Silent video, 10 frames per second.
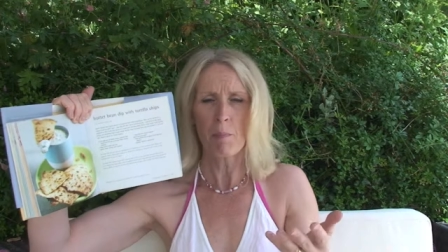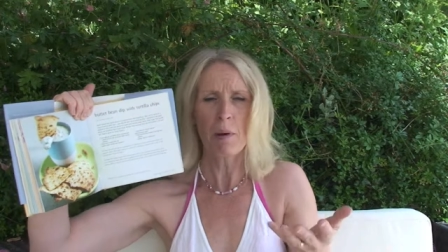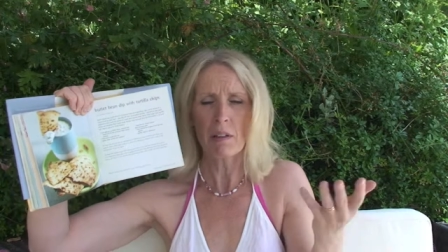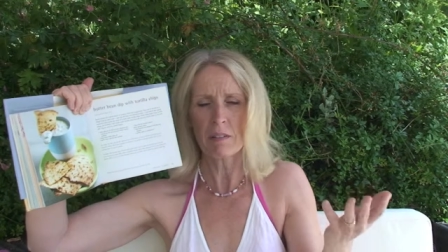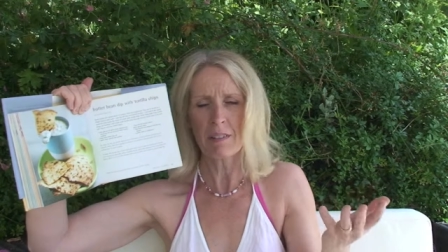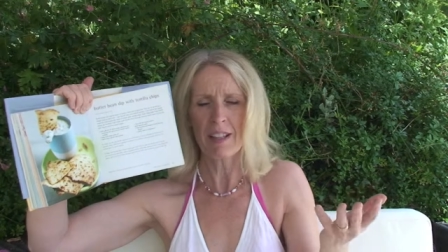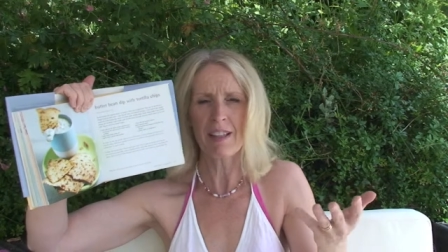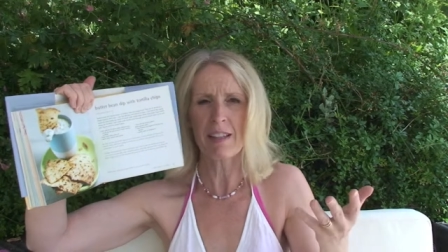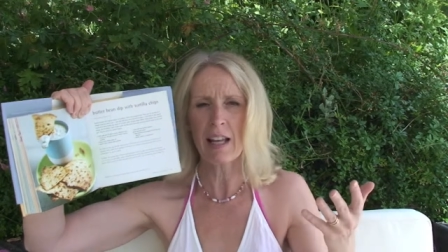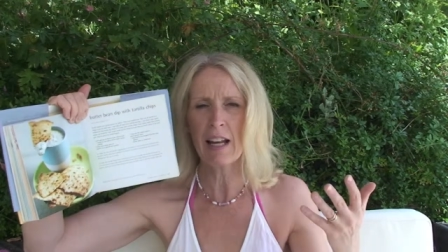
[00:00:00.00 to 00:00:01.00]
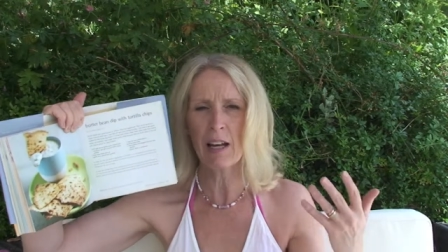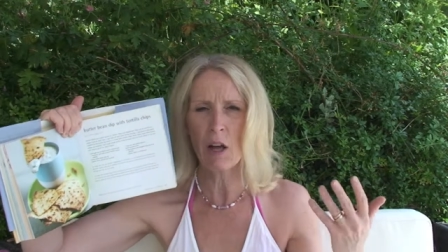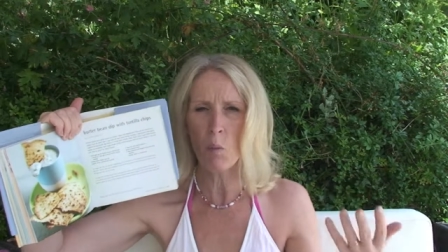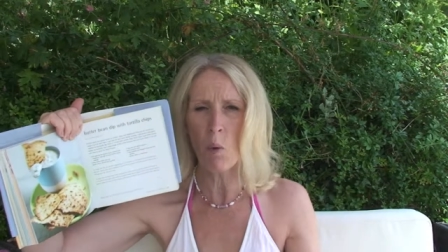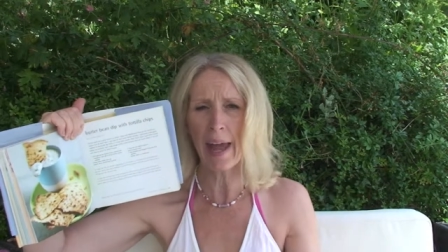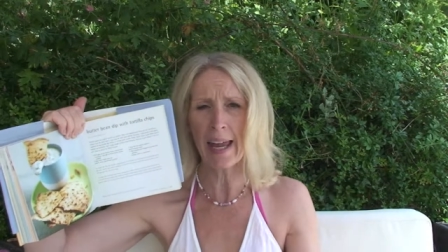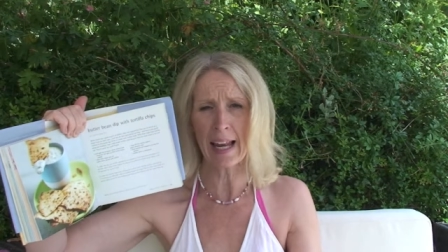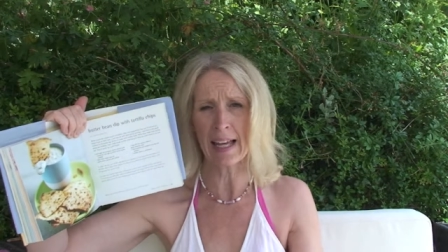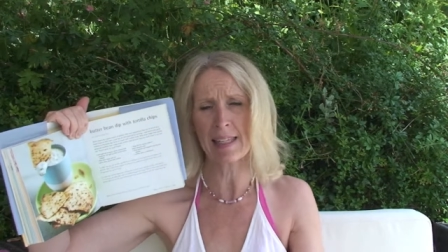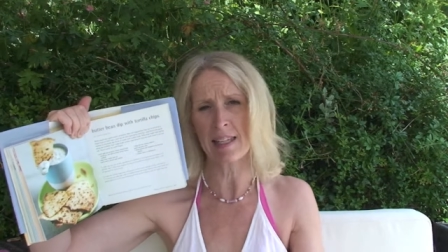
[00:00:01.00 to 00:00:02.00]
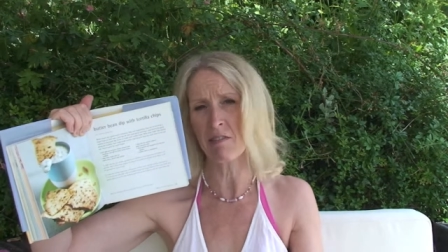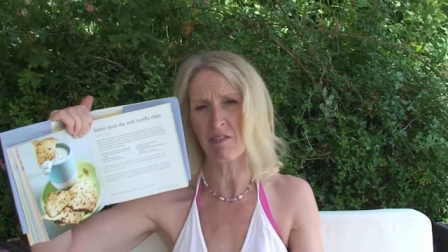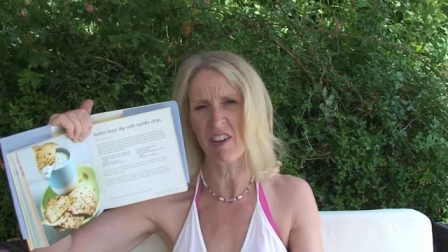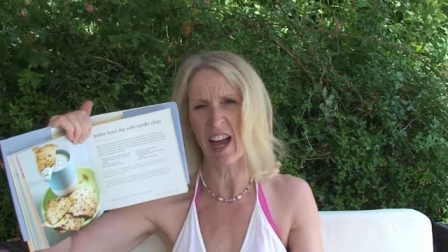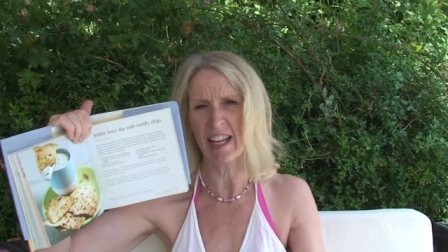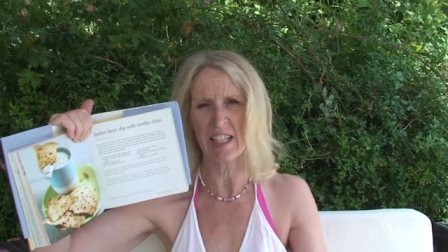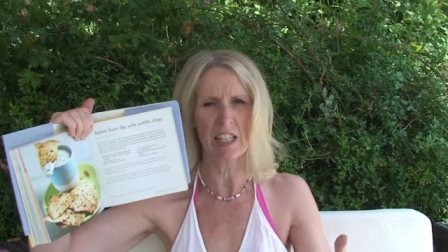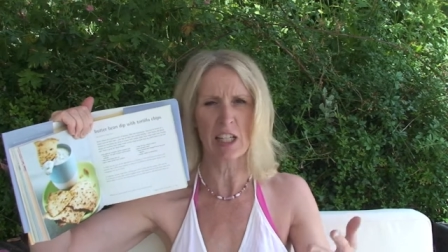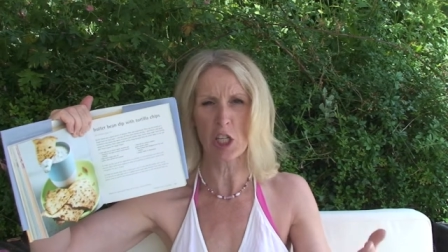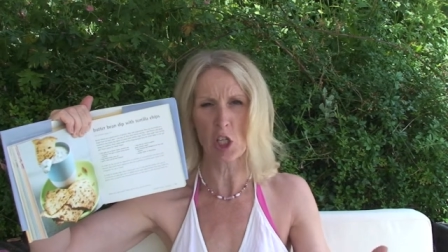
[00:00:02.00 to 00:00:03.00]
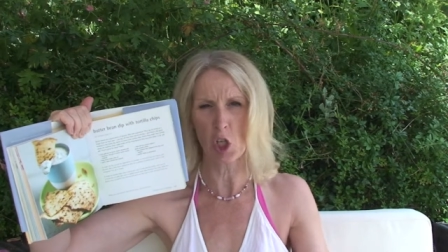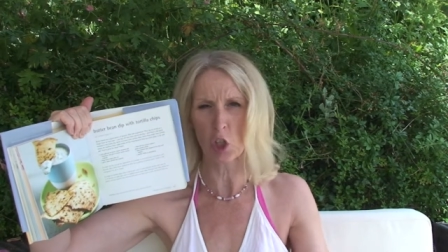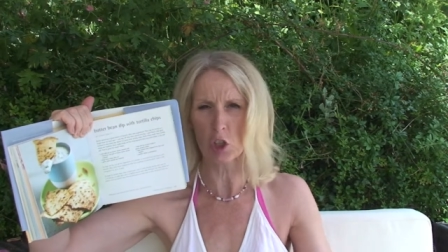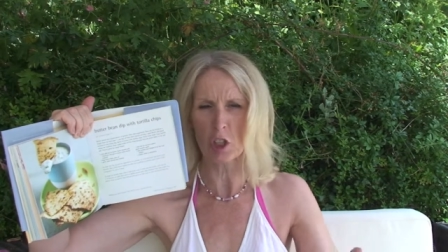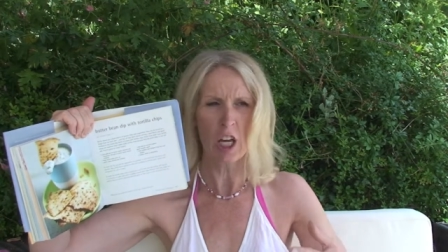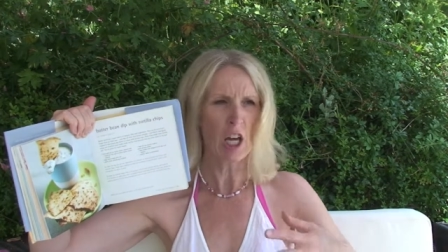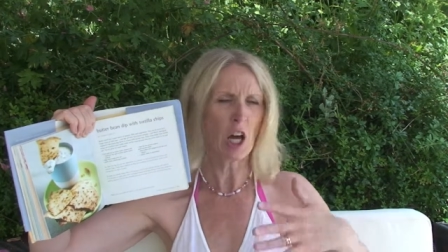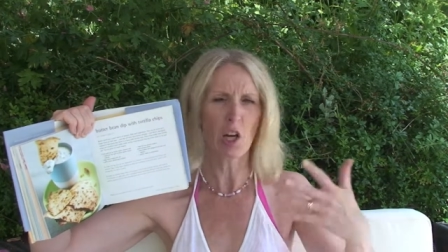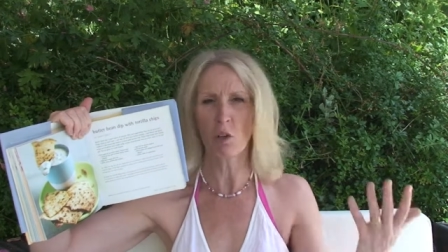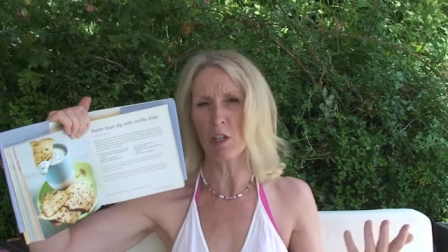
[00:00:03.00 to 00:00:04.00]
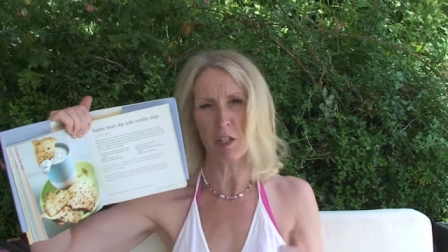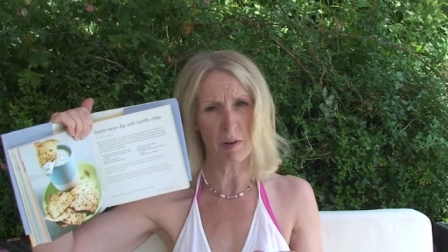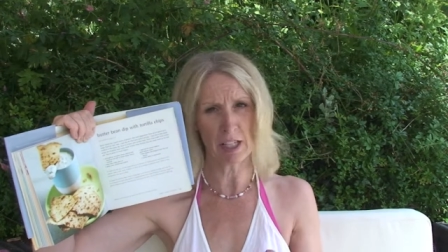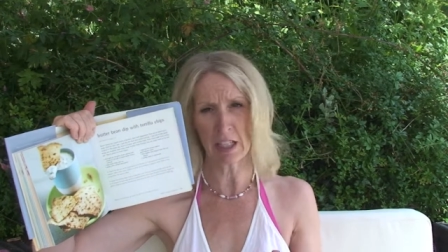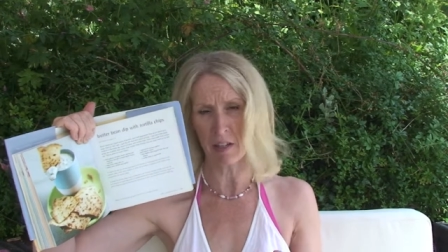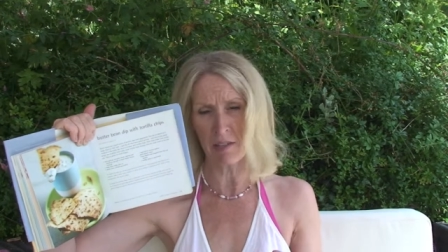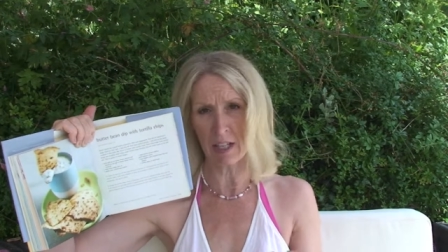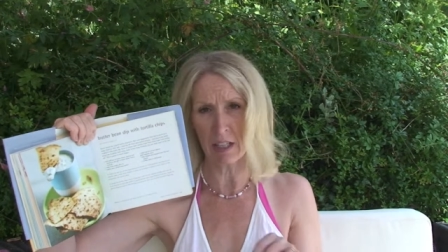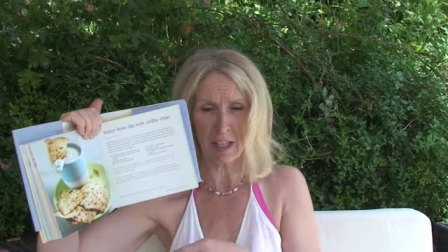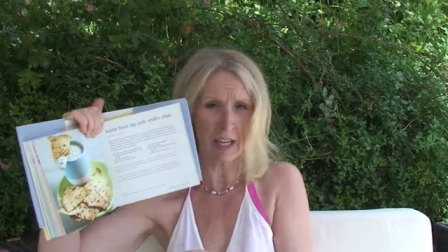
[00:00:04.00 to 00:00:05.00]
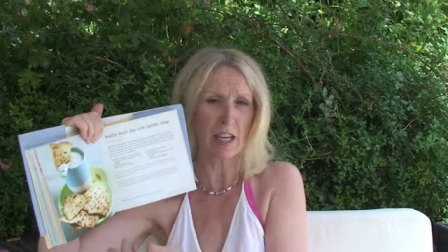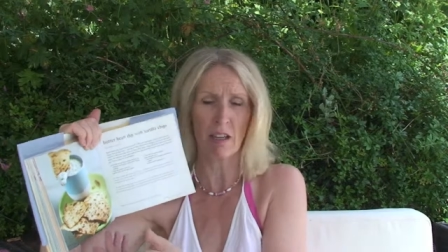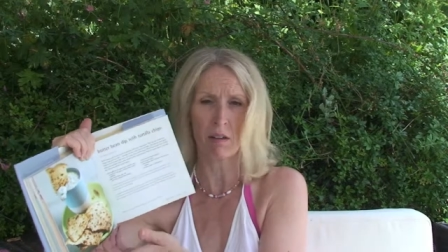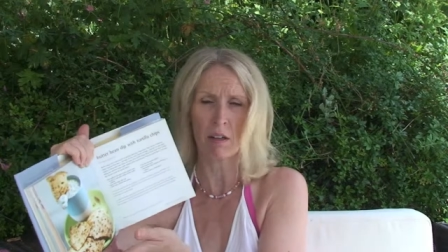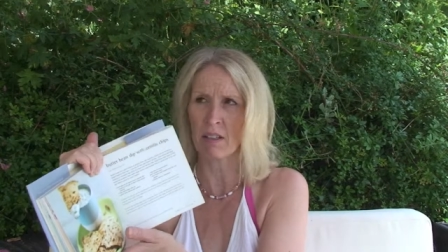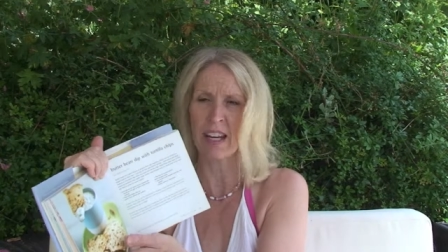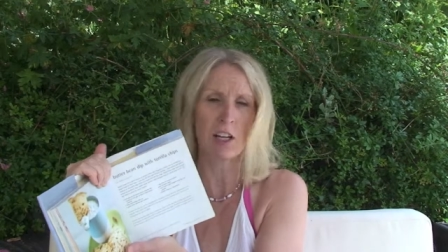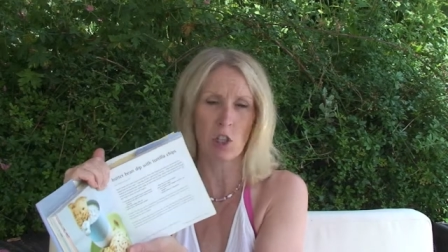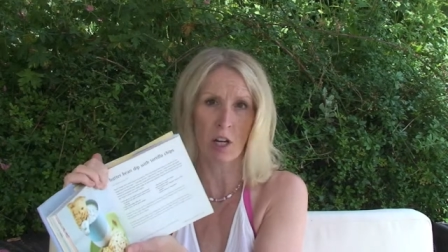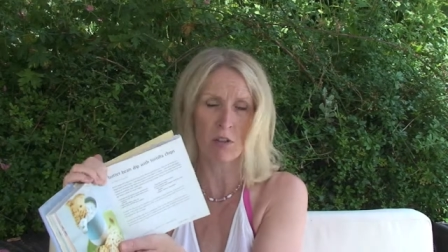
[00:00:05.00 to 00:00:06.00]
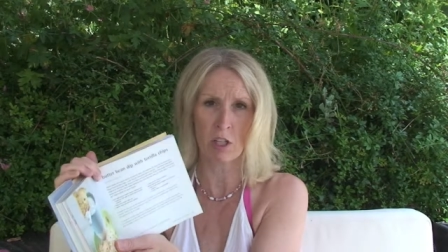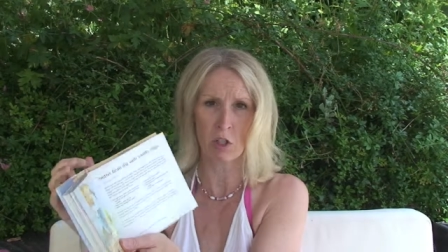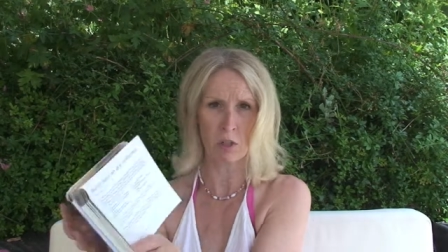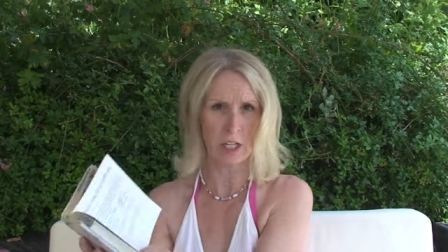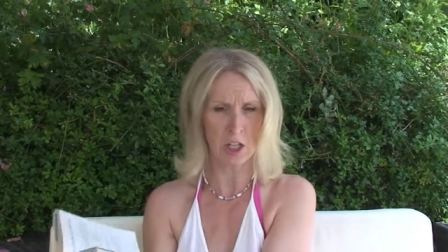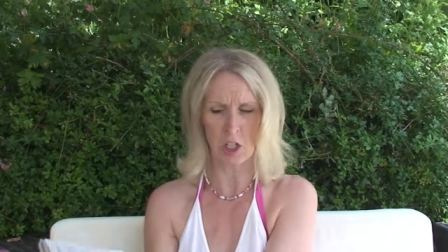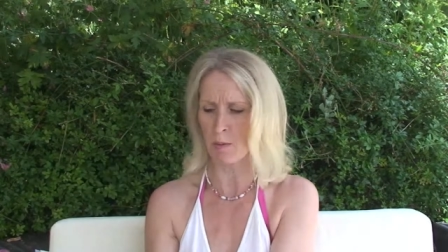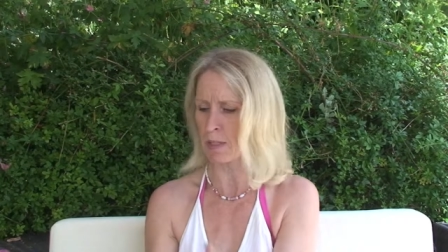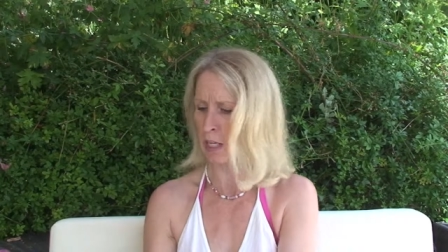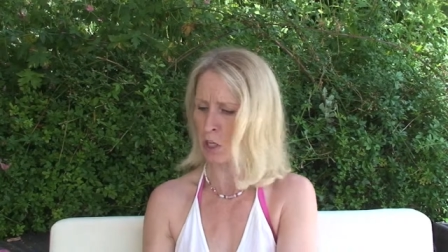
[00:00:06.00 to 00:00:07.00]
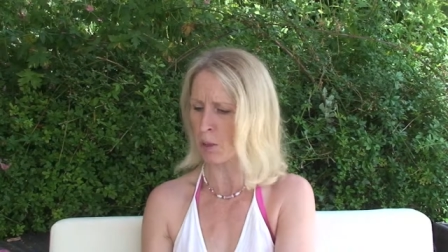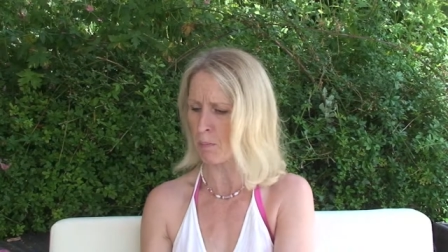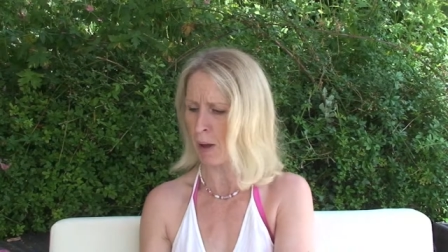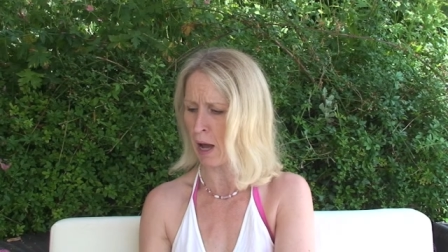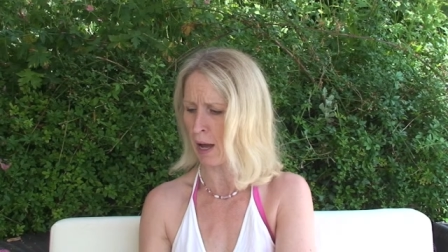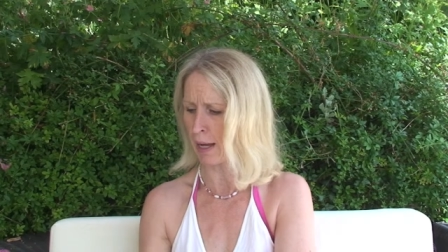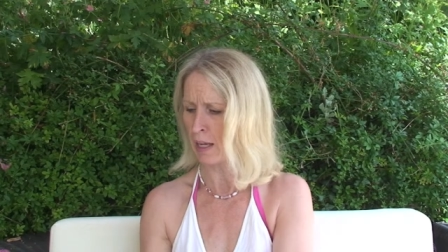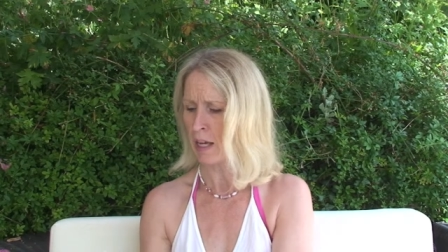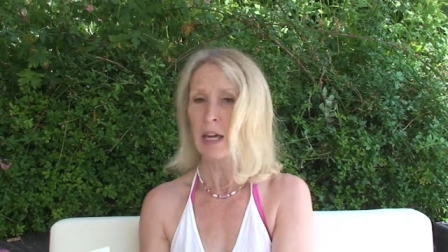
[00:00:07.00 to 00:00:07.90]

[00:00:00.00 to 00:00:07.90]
But they're way less in fat and salt and all the other additives than the nachos and the tortilla chips that you can buy.